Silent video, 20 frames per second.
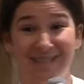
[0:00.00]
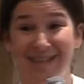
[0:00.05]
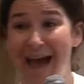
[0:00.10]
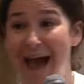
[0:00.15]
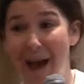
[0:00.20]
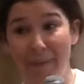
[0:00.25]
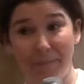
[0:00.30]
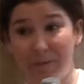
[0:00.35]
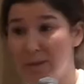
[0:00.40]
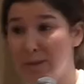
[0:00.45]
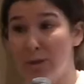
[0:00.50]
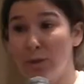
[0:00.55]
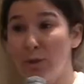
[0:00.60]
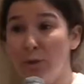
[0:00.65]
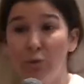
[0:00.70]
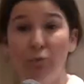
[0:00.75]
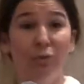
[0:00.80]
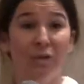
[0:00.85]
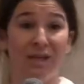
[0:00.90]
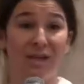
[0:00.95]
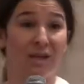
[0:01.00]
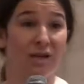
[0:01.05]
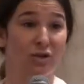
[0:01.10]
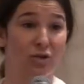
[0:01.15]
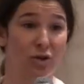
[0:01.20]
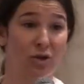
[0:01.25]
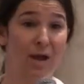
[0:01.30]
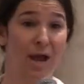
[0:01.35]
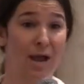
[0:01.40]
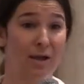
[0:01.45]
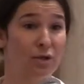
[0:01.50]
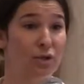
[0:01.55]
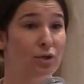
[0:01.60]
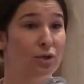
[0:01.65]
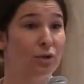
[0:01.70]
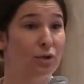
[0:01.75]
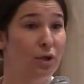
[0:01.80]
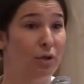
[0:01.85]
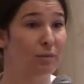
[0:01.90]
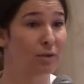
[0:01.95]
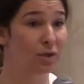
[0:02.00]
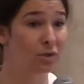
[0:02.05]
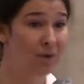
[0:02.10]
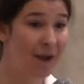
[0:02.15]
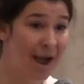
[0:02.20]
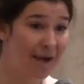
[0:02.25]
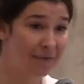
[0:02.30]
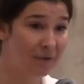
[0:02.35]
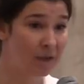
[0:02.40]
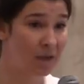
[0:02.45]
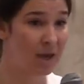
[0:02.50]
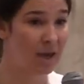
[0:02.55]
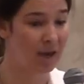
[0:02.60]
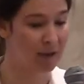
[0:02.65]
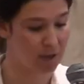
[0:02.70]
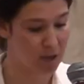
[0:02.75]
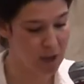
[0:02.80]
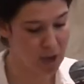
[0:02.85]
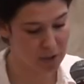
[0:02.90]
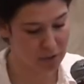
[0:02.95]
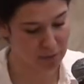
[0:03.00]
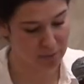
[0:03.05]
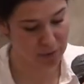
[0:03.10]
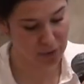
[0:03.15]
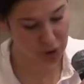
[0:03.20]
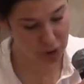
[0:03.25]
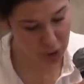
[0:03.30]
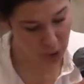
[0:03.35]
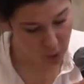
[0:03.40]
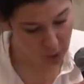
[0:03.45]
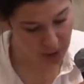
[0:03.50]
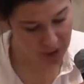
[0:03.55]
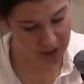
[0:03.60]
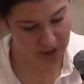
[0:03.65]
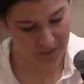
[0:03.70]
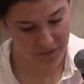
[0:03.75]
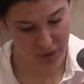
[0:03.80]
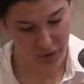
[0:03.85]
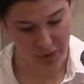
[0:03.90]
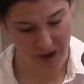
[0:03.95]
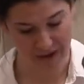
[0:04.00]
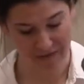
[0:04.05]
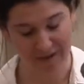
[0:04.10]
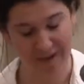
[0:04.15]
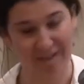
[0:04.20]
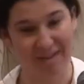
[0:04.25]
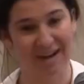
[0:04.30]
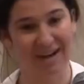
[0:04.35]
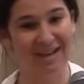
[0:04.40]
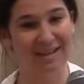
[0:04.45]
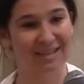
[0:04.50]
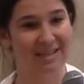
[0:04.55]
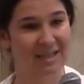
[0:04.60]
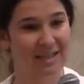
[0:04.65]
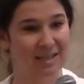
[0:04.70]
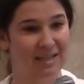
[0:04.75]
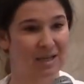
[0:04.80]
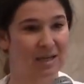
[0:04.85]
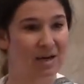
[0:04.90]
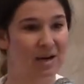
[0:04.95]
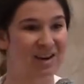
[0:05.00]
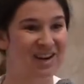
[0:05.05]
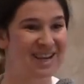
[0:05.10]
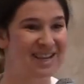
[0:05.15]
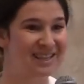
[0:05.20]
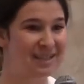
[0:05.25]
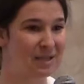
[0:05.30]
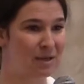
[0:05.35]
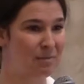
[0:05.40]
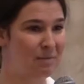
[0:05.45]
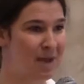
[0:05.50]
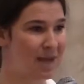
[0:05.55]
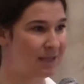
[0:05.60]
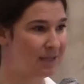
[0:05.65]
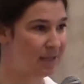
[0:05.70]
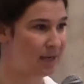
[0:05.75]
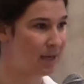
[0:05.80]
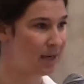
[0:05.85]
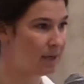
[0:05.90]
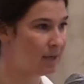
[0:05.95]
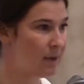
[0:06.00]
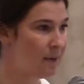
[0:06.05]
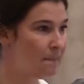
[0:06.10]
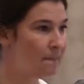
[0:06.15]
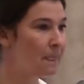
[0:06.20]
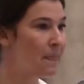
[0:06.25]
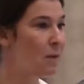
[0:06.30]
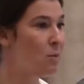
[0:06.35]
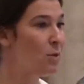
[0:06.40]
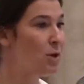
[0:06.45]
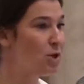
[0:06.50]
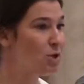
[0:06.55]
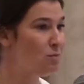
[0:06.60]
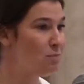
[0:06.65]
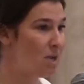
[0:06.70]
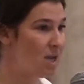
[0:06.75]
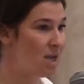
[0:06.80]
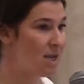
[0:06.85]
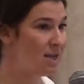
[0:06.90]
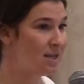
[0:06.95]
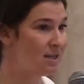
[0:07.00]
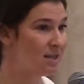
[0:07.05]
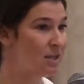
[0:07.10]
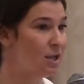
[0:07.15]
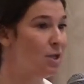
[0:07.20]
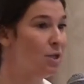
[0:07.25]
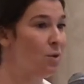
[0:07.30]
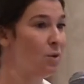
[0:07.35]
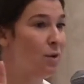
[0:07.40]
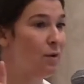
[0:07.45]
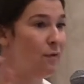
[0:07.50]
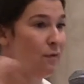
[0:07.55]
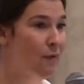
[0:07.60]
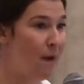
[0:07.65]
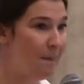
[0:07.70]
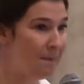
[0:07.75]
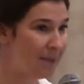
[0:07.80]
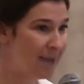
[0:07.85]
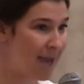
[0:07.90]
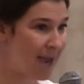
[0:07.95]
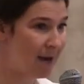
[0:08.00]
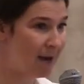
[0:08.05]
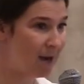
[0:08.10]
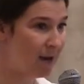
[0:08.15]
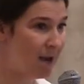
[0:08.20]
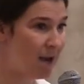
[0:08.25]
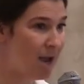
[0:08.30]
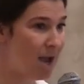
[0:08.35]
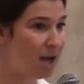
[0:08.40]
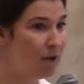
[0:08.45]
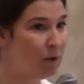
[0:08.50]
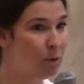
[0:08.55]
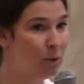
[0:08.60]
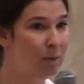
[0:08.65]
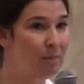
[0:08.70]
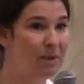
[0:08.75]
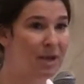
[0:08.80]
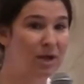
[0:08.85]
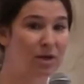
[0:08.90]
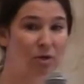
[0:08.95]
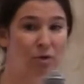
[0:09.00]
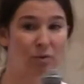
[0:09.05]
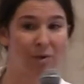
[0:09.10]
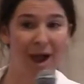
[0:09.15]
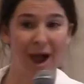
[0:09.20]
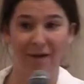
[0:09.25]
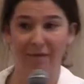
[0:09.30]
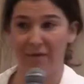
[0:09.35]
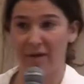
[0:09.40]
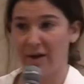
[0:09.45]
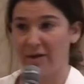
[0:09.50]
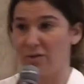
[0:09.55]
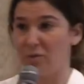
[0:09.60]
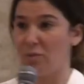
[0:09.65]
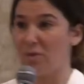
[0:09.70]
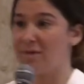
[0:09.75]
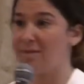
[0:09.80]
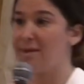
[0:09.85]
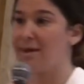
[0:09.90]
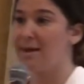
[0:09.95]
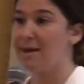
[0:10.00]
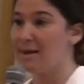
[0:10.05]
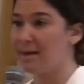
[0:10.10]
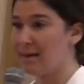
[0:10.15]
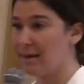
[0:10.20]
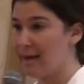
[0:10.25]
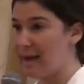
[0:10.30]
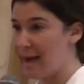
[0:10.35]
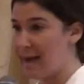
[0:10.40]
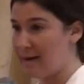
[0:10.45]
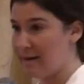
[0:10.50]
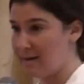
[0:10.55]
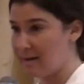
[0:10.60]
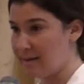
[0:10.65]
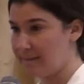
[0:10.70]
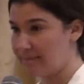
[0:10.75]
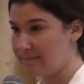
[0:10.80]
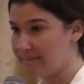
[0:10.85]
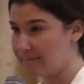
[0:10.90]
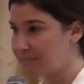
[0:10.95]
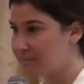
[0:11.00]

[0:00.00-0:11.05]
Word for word: is absolutely international human trafficking, the majority of the trafficking that exists here is domestic, which means you are from Canada and you are being trafficked within Canada.